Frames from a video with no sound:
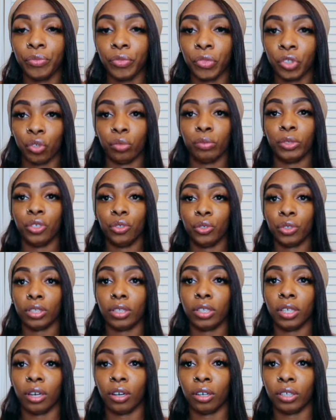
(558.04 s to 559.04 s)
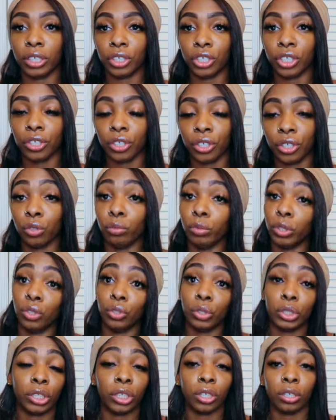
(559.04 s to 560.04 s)
You'll be using it on each other, you'll be
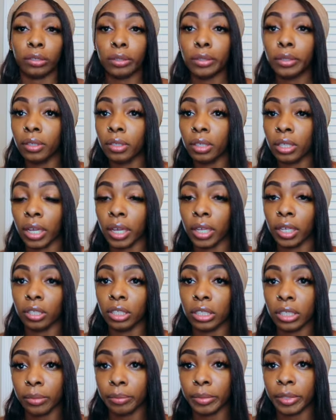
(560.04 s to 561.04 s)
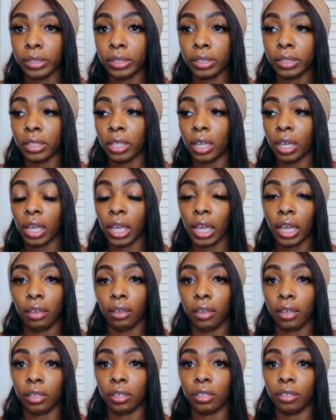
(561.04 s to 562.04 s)
using it on like dummies,
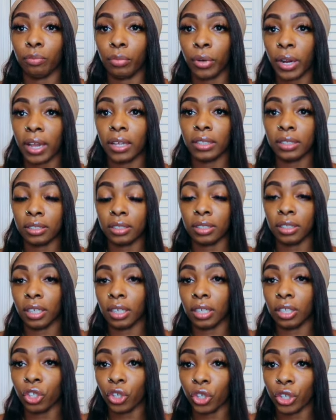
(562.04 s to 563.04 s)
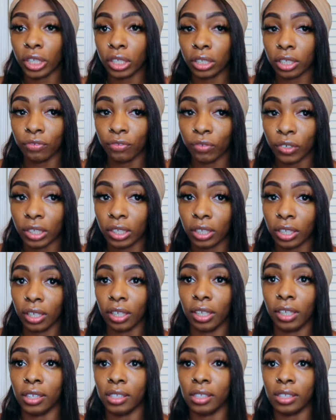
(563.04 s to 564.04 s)
and practicing and learning different
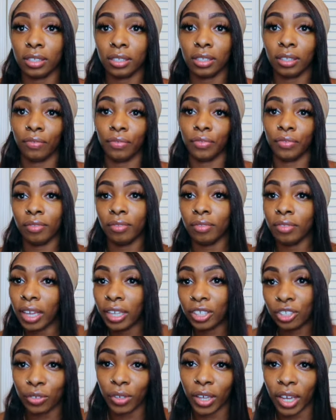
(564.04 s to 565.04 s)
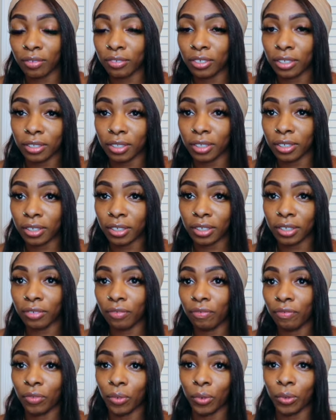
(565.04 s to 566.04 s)
things that you have to learn
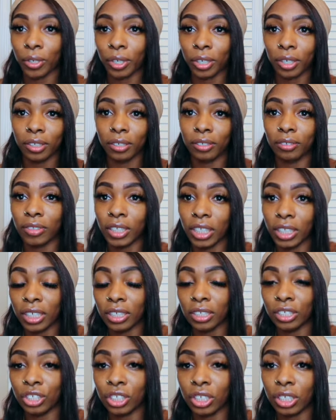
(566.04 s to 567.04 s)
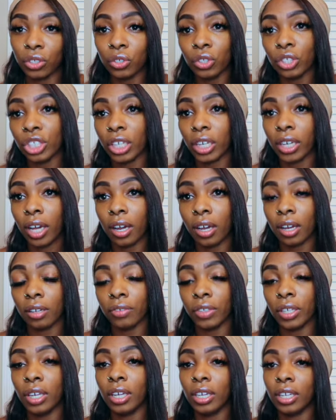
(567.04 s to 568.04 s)
for each skill check off.
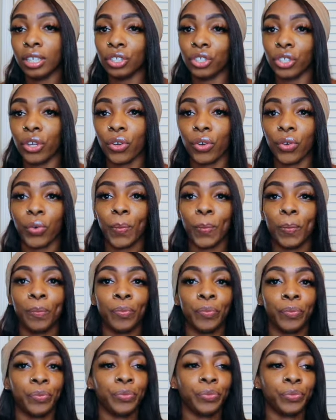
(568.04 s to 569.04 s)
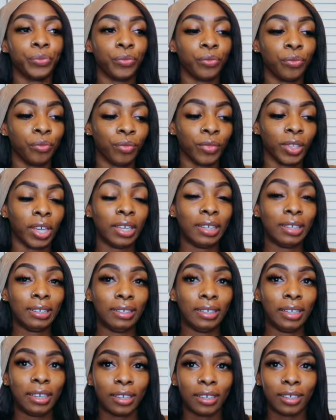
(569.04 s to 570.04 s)
So
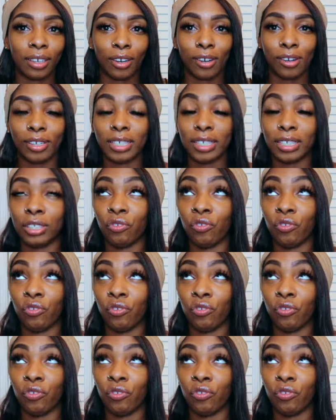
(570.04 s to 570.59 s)
yeah, y'all, it's